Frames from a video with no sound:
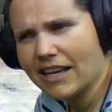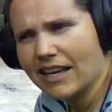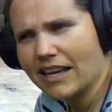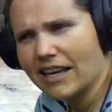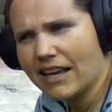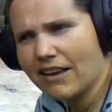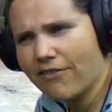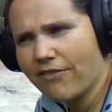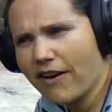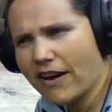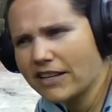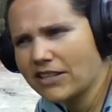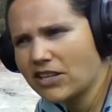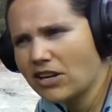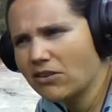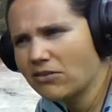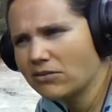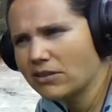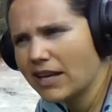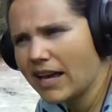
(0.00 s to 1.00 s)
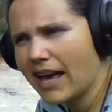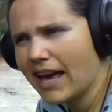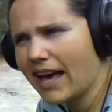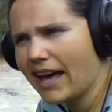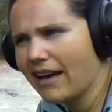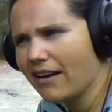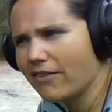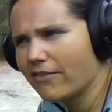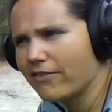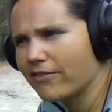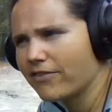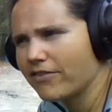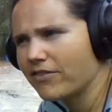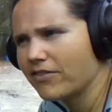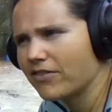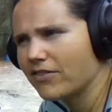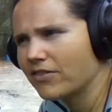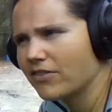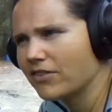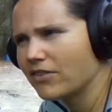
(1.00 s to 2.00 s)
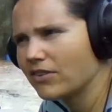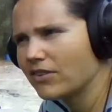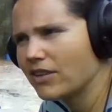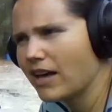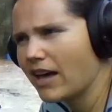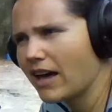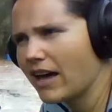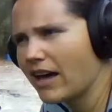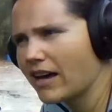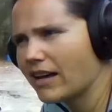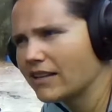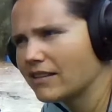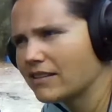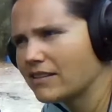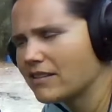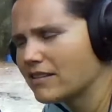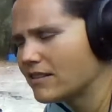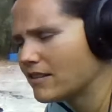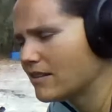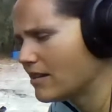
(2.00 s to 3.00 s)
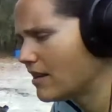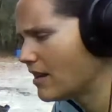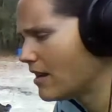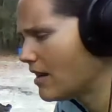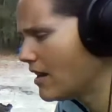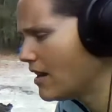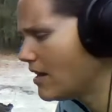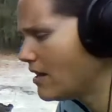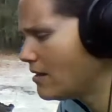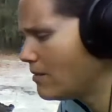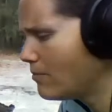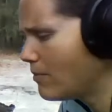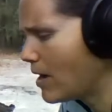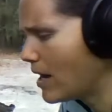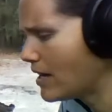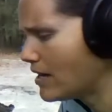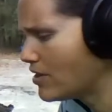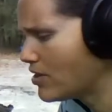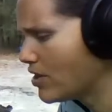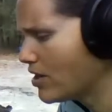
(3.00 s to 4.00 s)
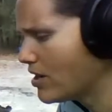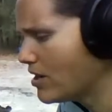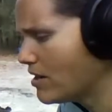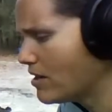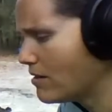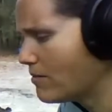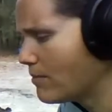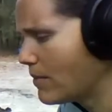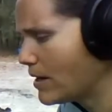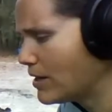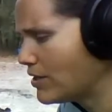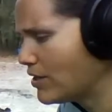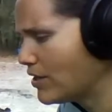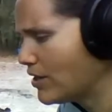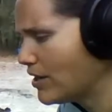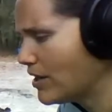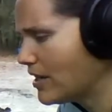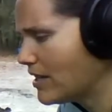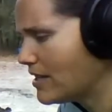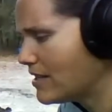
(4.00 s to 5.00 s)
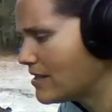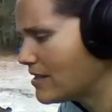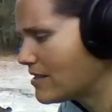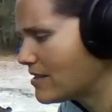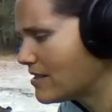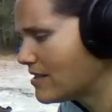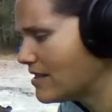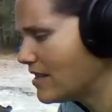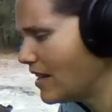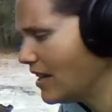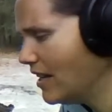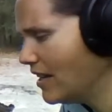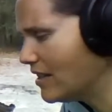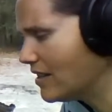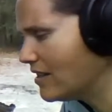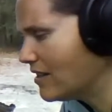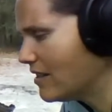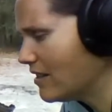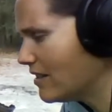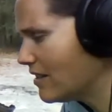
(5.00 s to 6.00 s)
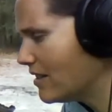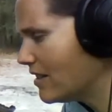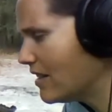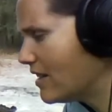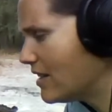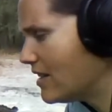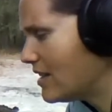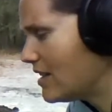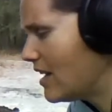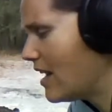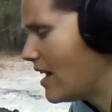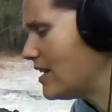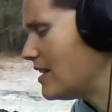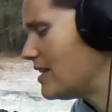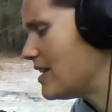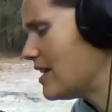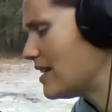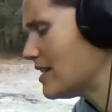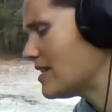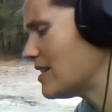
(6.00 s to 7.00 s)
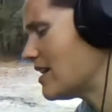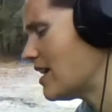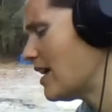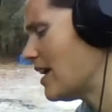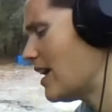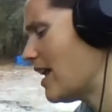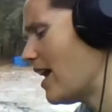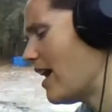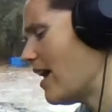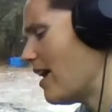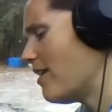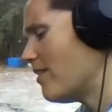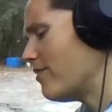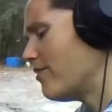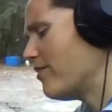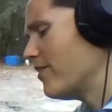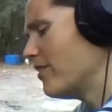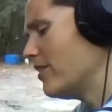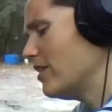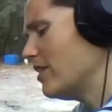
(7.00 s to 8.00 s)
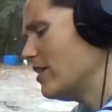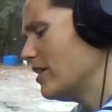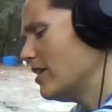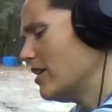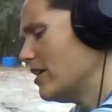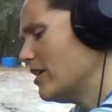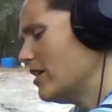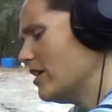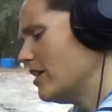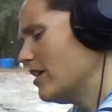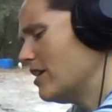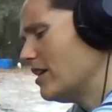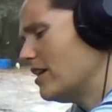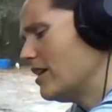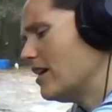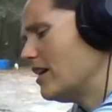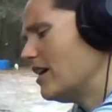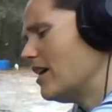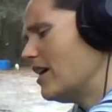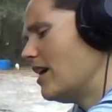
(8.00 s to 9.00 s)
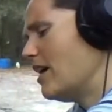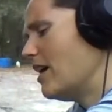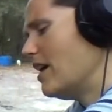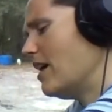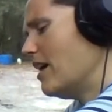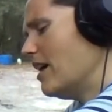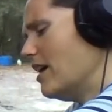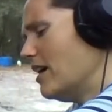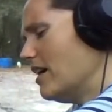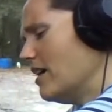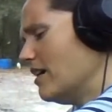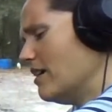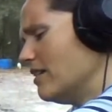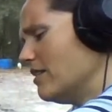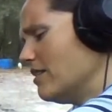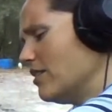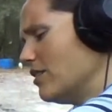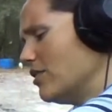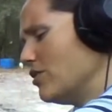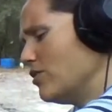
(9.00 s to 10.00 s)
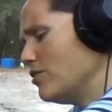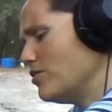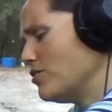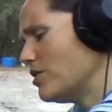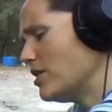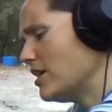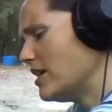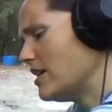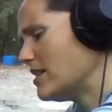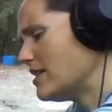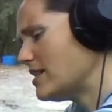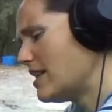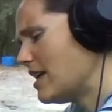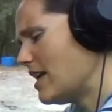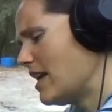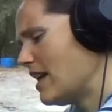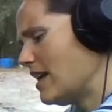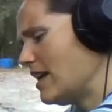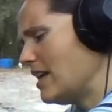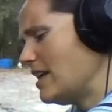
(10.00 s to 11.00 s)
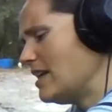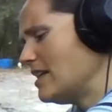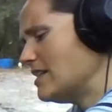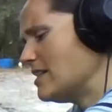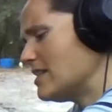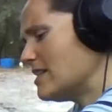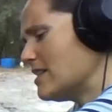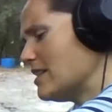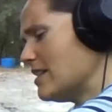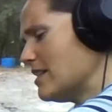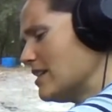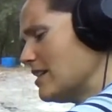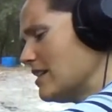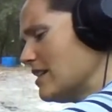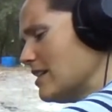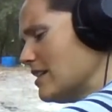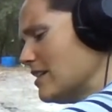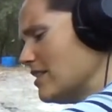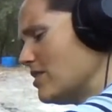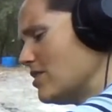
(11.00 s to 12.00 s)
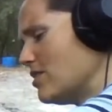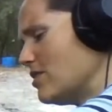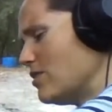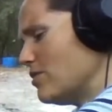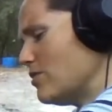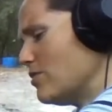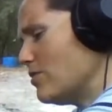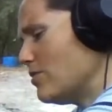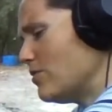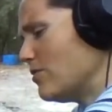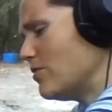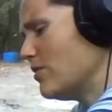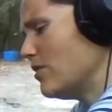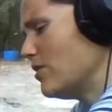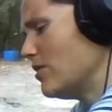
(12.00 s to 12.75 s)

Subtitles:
if I don't have that in my dirt is dead. It does not have the nutrients that it needs to